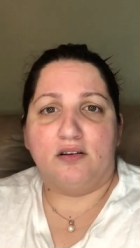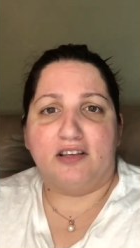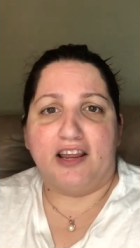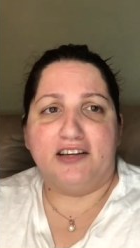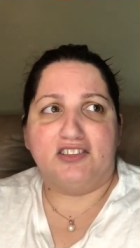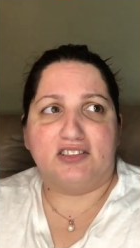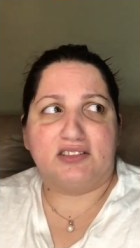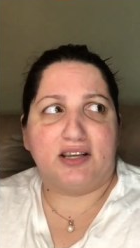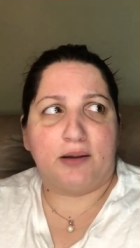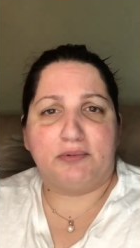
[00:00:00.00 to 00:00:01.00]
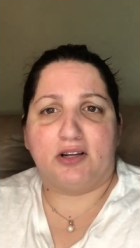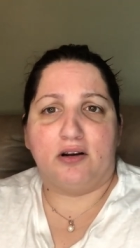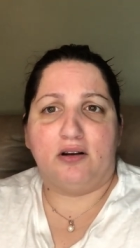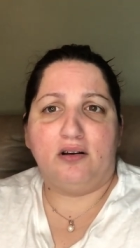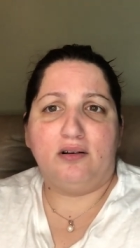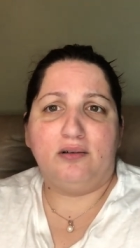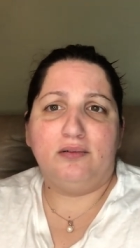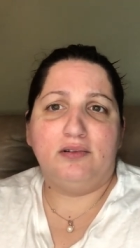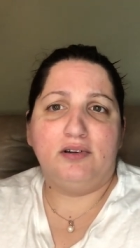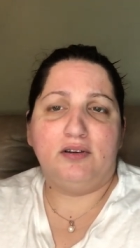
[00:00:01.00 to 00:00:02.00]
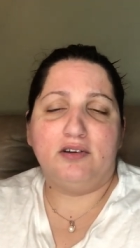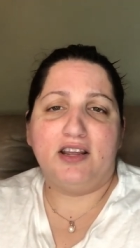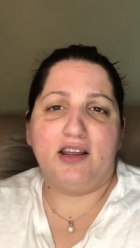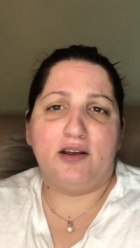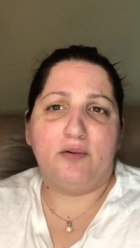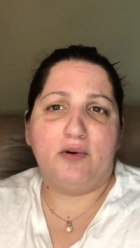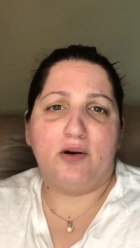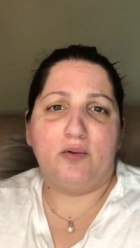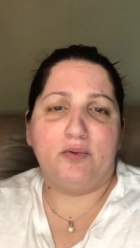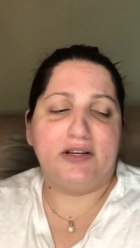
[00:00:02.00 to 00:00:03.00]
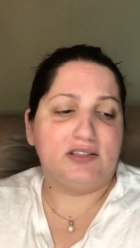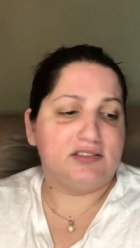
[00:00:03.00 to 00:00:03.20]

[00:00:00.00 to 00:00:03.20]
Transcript: they just kept on, oh, okay, well, we